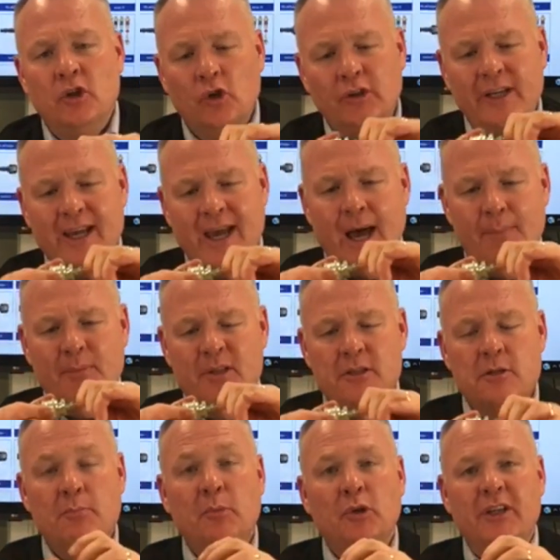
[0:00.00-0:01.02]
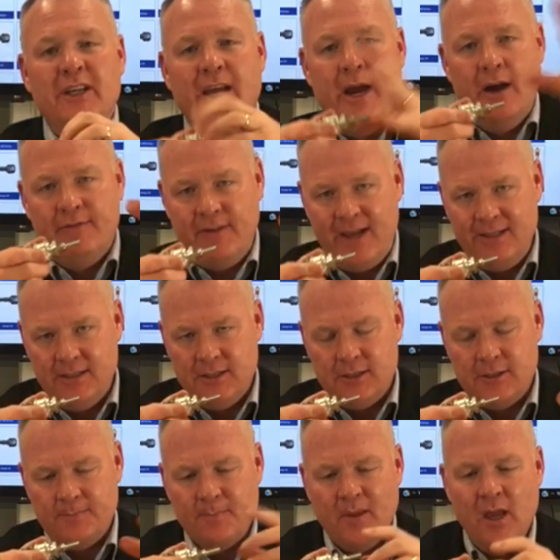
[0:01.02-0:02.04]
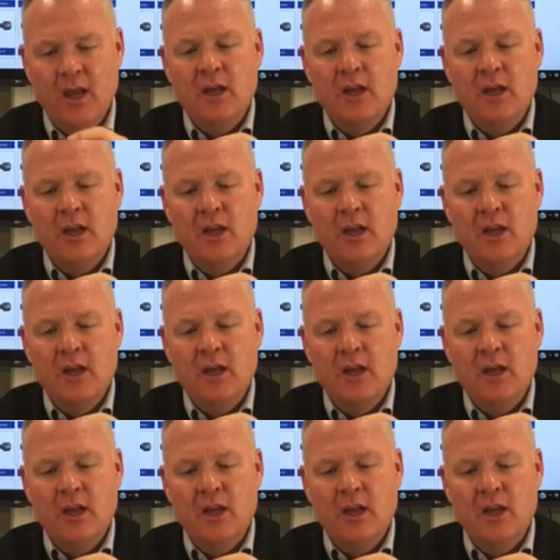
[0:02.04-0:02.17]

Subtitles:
nothing happens but the air vents.